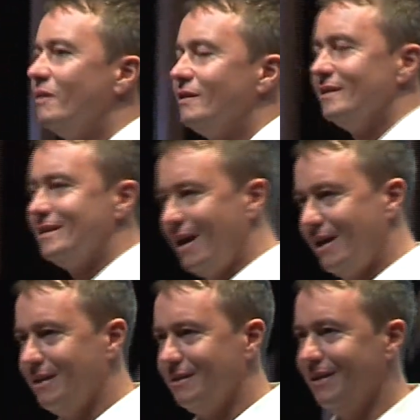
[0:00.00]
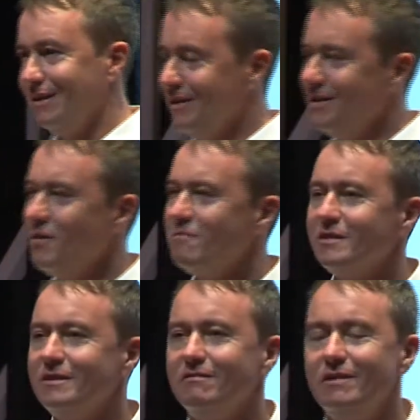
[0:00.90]
you understand, and I know
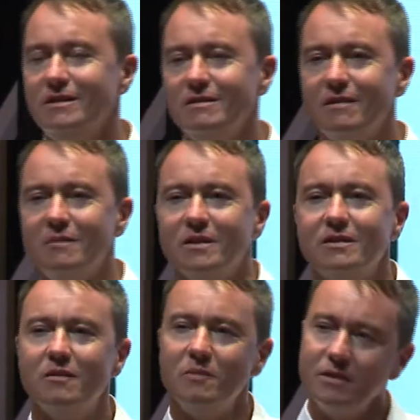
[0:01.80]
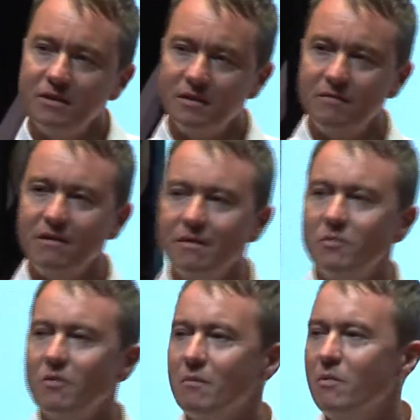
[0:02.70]
I'm reiterating myself because it's a very
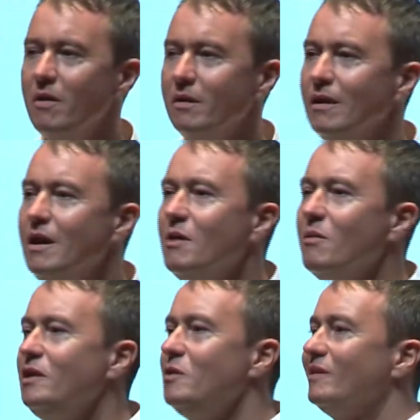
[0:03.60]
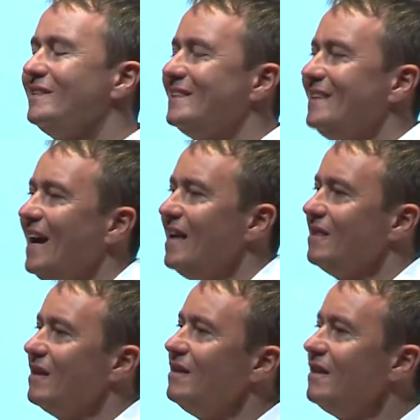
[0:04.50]
important point, when you understand that